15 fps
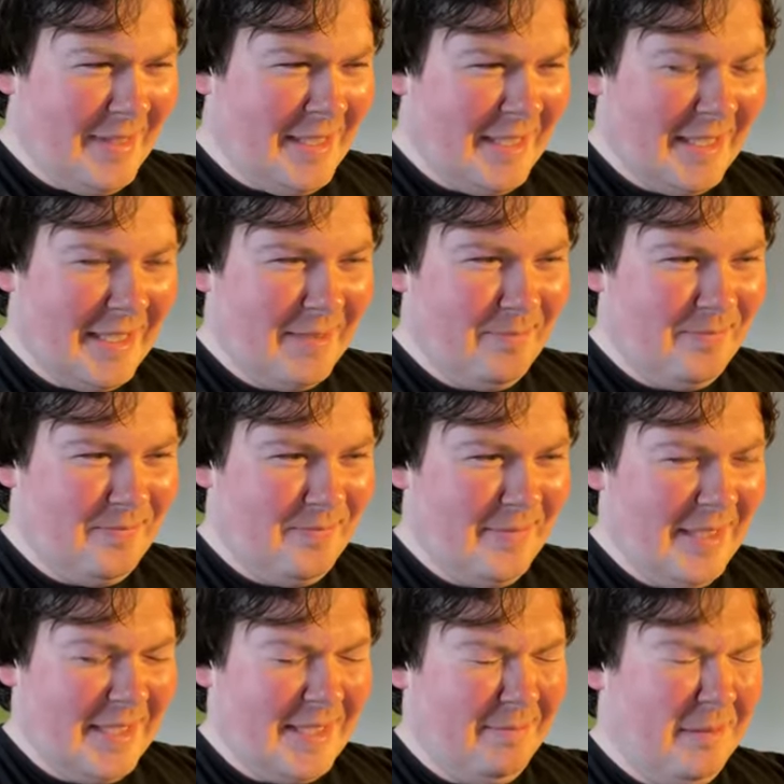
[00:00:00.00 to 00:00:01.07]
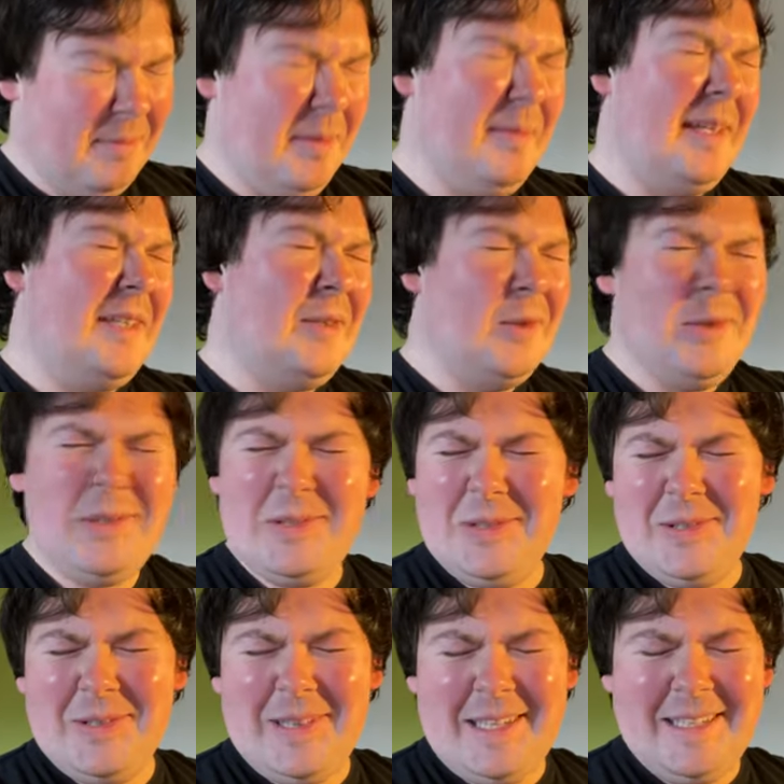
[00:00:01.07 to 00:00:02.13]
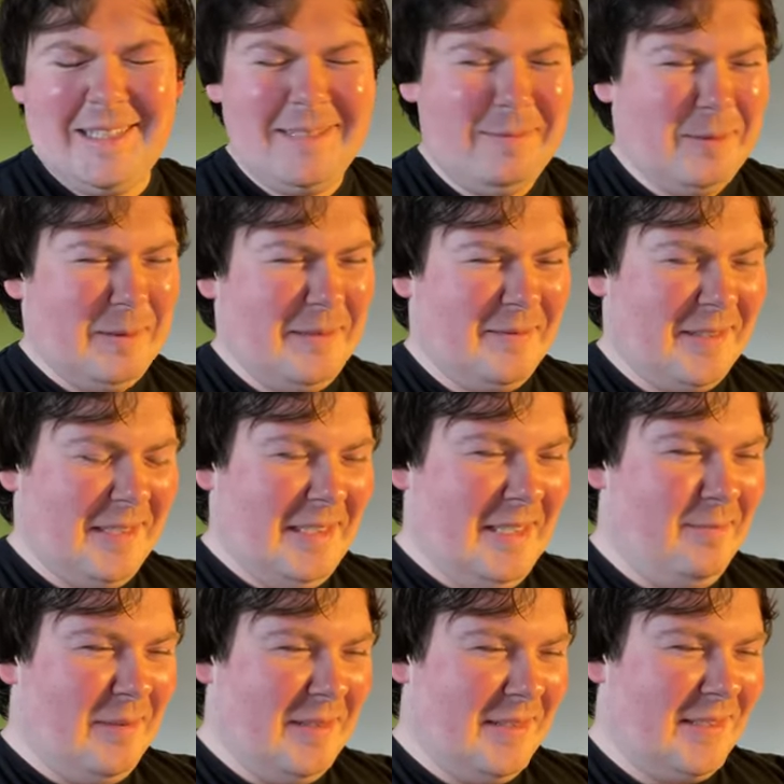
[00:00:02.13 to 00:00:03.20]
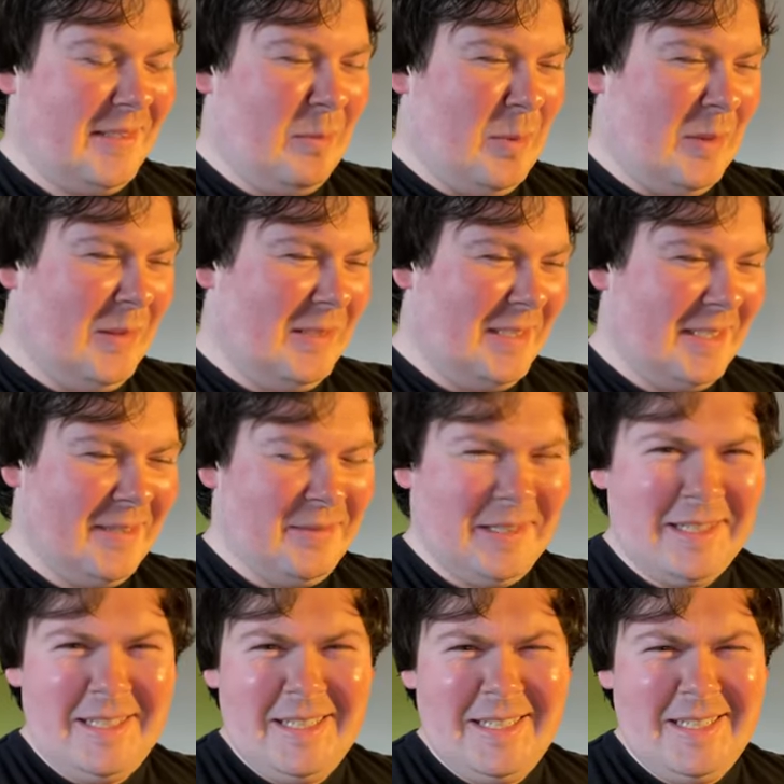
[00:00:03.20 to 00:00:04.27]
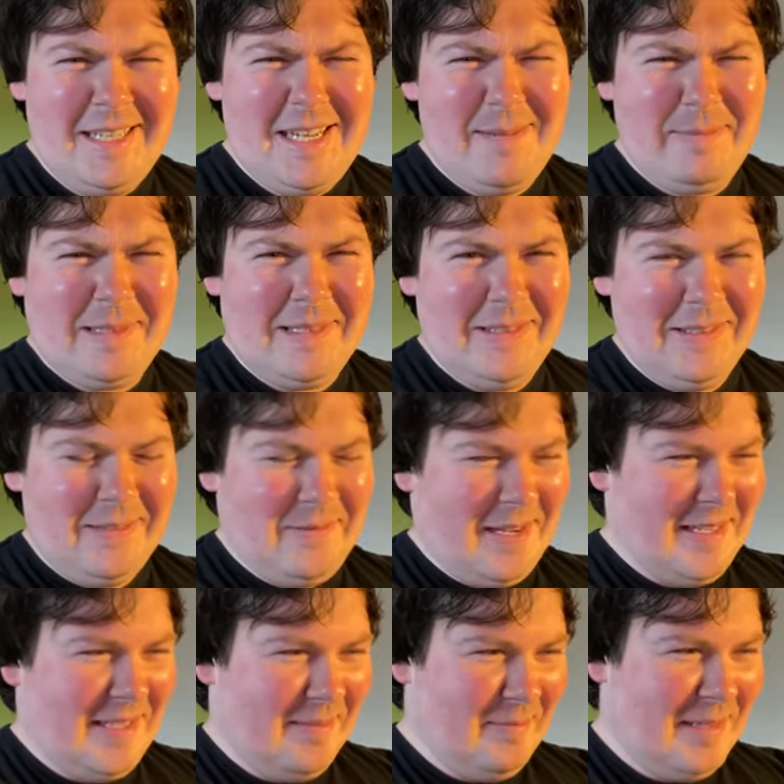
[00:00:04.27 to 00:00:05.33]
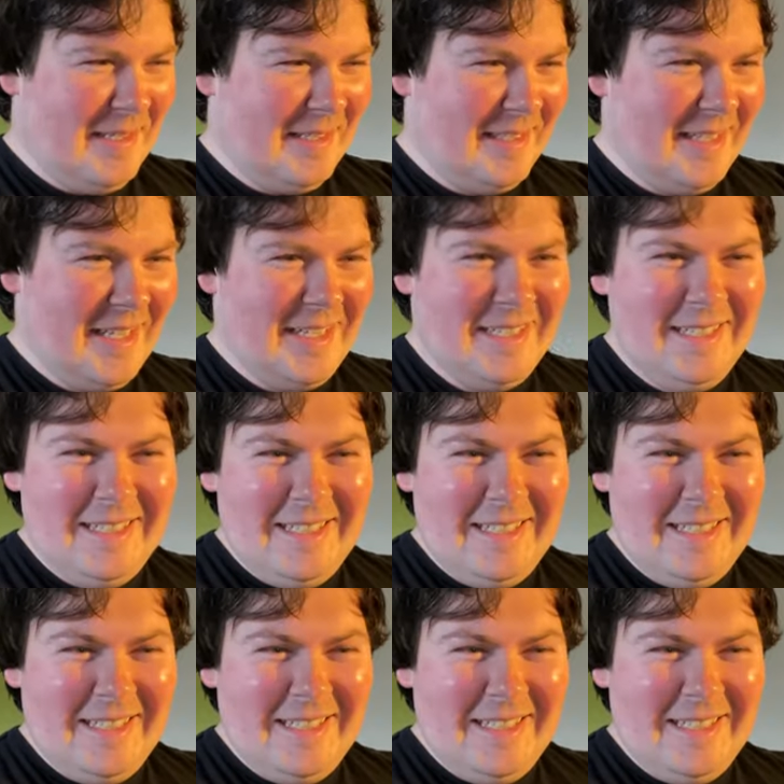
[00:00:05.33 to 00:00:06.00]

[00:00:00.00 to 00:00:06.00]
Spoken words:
That seems to be my go-to line at the moment for emails, so apologies if you're absolutely fed up hearing that.